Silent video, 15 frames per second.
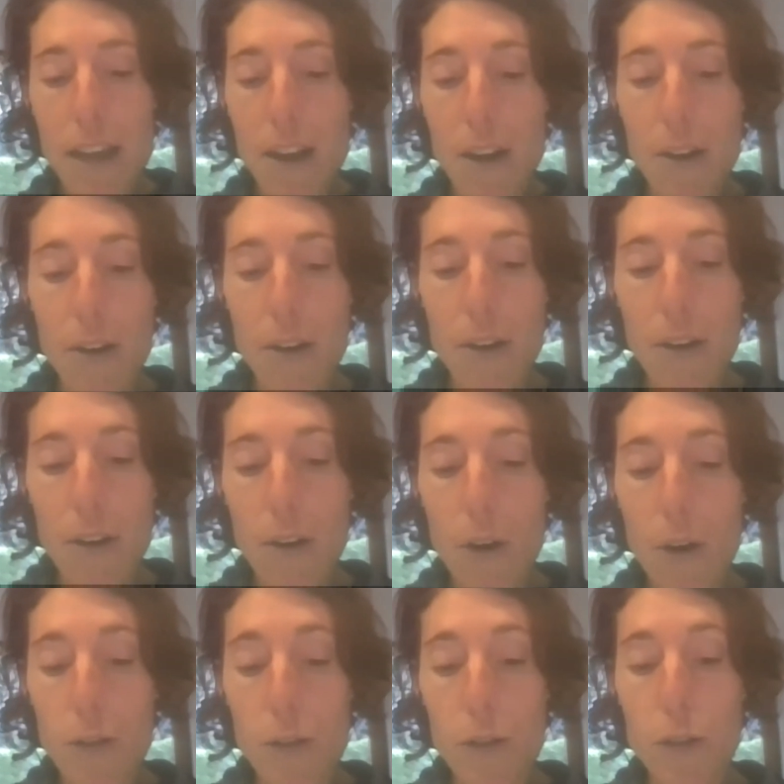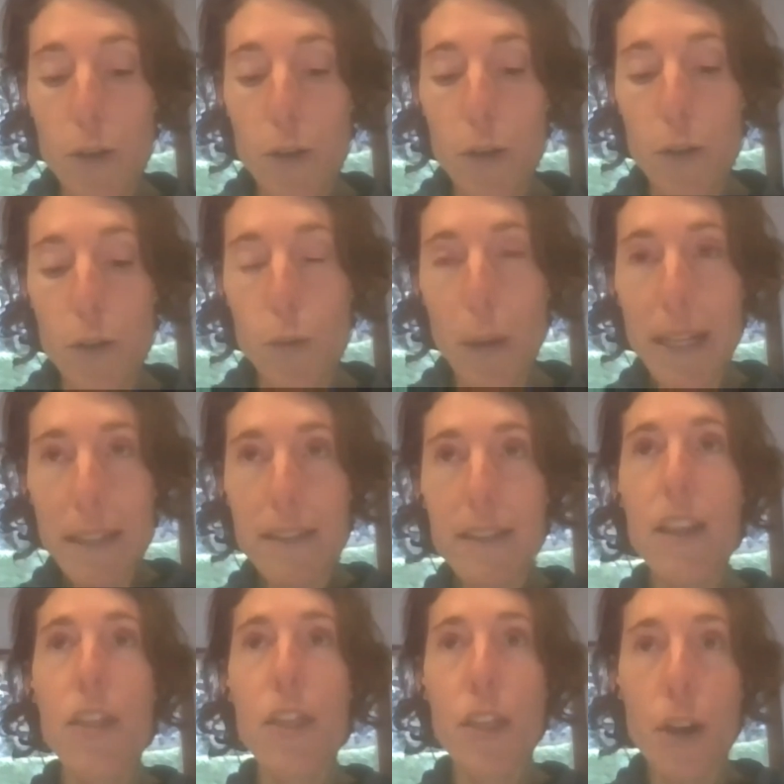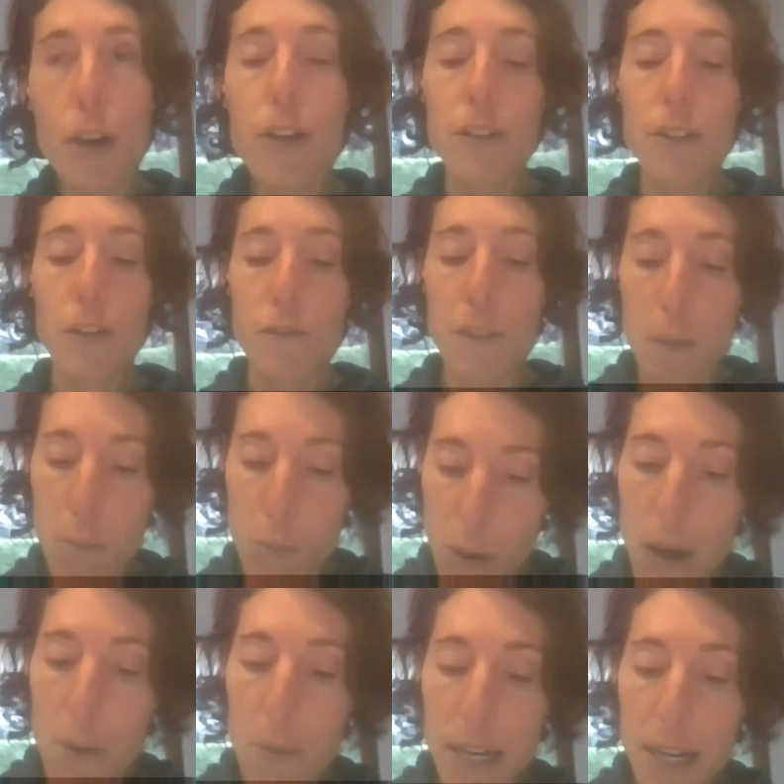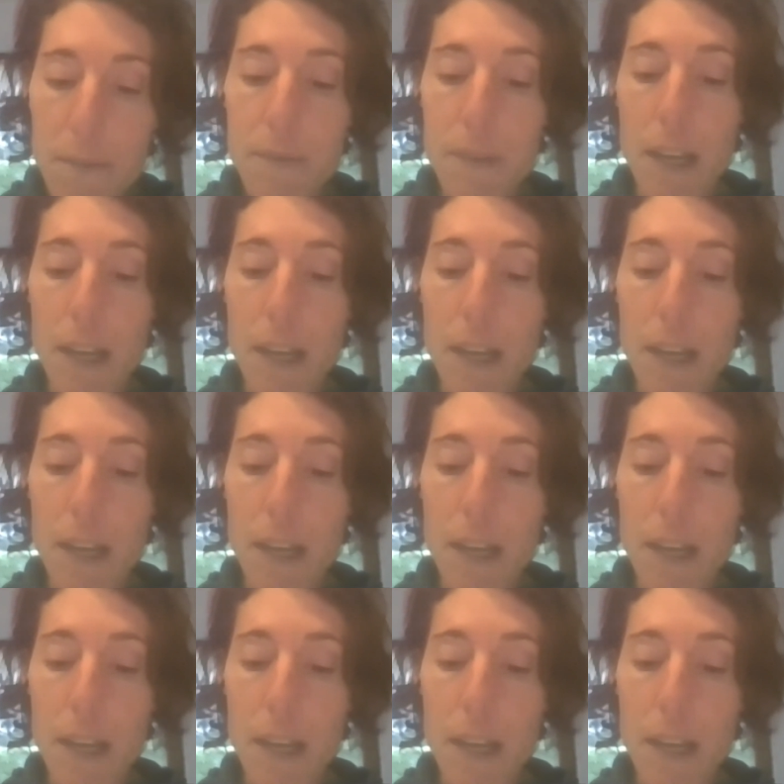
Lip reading: on the 23rd February